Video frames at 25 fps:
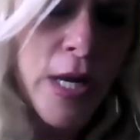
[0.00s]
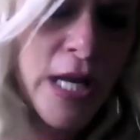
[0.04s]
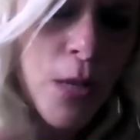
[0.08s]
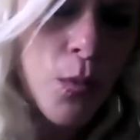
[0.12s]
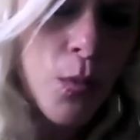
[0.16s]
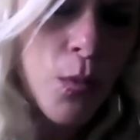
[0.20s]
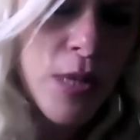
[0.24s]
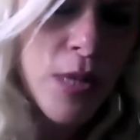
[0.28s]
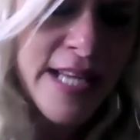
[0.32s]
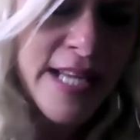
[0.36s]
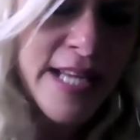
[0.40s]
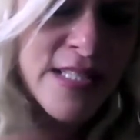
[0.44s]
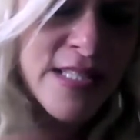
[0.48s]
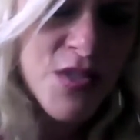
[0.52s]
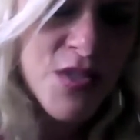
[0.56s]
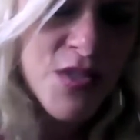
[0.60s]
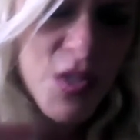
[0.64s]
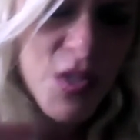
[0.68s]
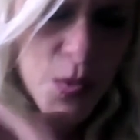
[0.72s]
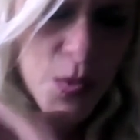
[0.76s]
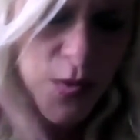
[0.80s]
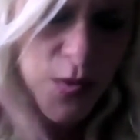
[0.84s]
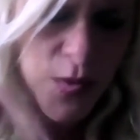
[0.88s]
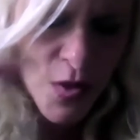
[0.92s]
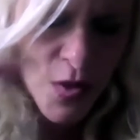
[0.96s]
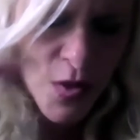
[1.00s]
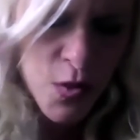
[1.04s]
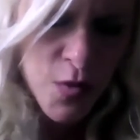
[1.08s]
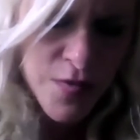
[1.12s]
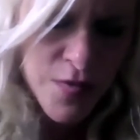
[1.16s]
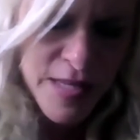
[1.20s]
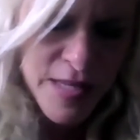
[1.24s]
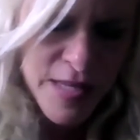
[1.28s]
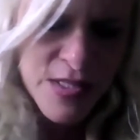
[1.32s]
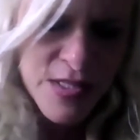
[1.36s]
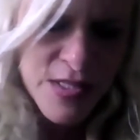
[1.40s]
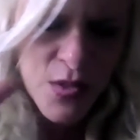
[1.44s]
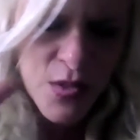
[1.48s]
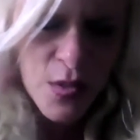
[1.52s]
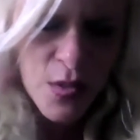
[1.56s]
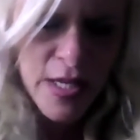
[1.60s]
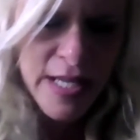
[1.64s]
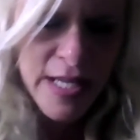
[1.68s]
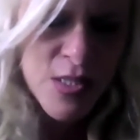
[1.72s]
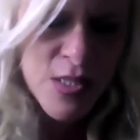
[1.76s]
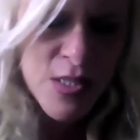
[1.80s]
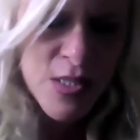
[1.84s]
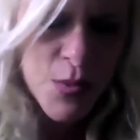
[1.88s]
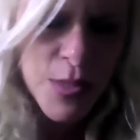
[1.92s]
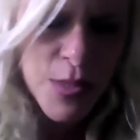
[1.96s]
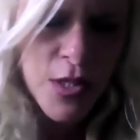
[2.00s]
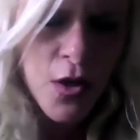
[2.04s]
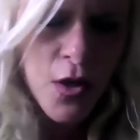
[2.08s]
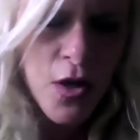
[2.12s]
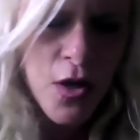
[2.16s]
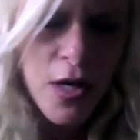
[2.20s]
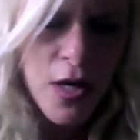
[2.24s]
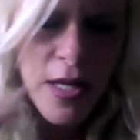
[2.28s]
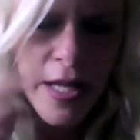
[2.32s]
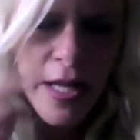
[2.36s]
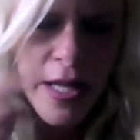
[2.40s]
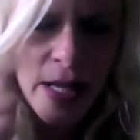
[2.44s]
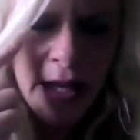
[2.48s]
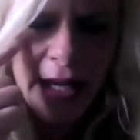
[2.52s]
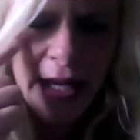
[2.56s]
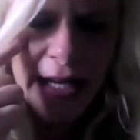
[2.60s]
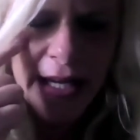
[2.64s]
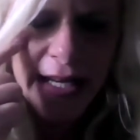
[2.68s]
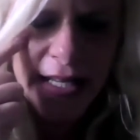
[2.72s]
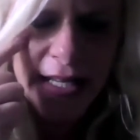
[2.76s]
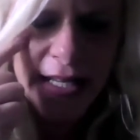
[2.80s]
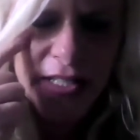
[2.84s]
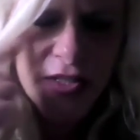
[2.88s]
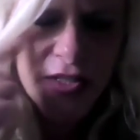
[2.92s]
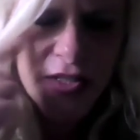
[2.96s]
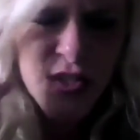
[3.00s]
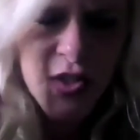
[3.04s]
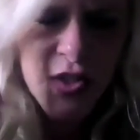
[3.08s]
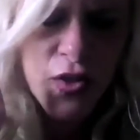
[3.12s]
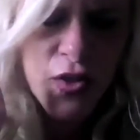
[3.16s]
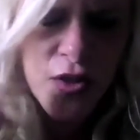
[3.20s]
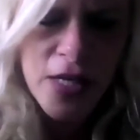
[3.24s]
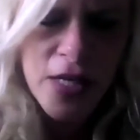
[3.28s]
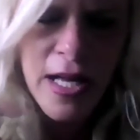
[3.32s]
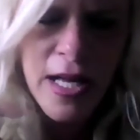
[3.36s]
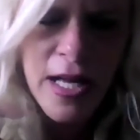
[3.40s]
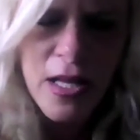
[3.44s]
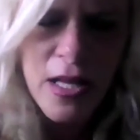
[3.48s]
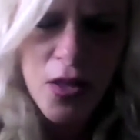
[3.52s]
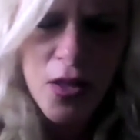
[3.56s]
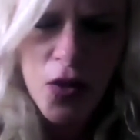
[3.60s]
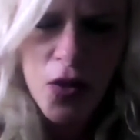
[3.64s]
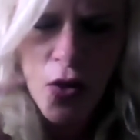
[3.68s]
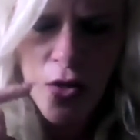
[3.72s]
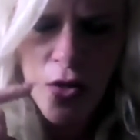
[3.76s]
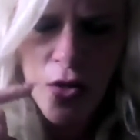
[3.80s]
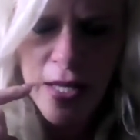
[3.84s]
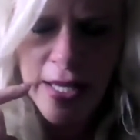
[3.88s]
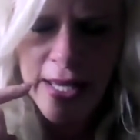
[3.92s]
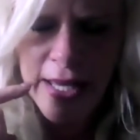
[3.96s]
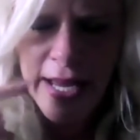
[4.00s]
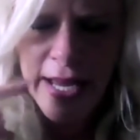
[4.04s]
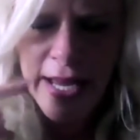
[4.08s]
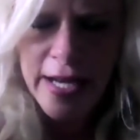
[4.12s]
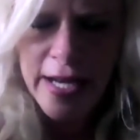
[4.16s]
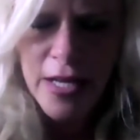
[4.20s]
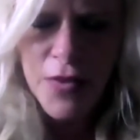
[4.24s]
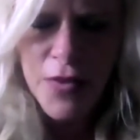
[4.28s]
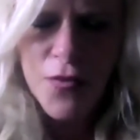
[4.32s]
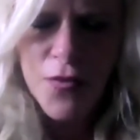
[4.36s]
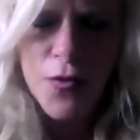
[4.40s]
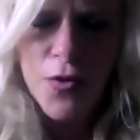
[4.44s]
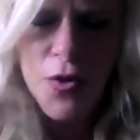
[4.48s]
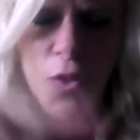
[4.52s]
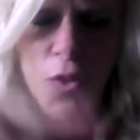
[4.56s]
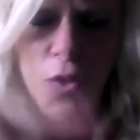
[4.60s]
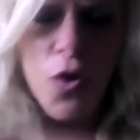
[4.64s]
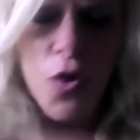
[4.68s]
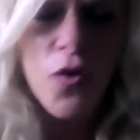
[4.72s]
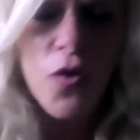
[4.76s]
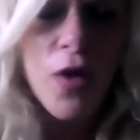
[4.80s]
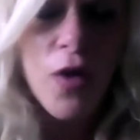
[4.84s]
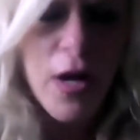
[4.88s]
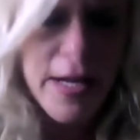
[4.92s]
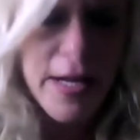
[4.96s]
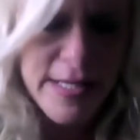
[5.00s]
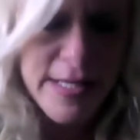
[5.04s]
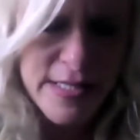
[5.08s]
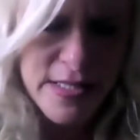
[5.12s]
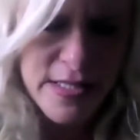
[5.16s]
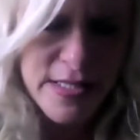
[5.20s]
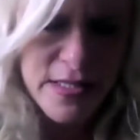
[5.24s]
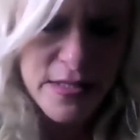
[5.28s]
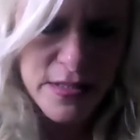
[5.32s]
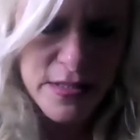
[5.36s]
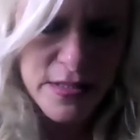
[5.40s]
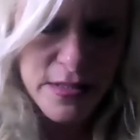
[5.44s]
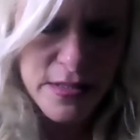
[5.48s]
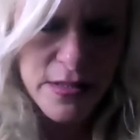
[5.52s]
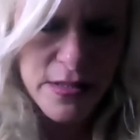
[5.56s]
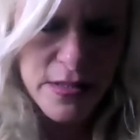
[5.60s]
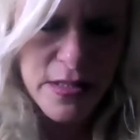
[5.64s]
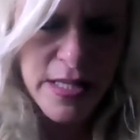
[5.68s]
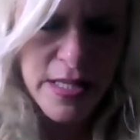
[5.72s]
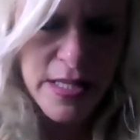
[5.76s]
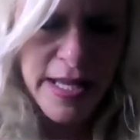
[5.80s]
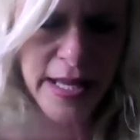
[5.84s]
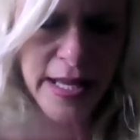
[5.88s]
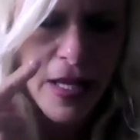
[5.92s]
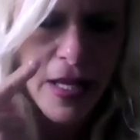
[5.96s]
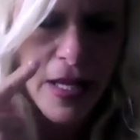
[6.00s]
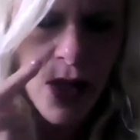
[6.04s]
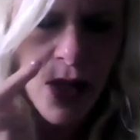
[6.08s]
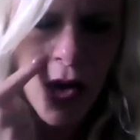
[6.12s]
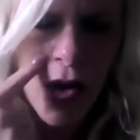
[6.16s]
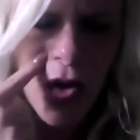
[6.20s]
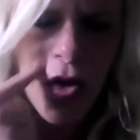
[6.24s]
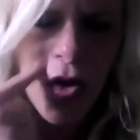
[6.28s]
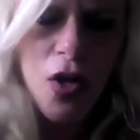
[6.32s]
I would like to do with you, if that's okay, sweetheart, is you're not looking at it through your eyes, okay?